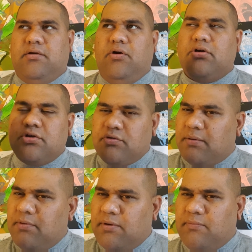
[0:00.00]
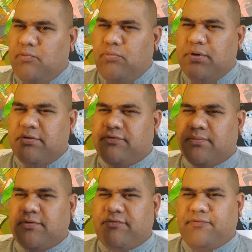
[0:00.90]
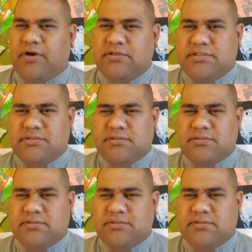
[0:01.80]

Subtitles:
Auckland Grammar will win from the front.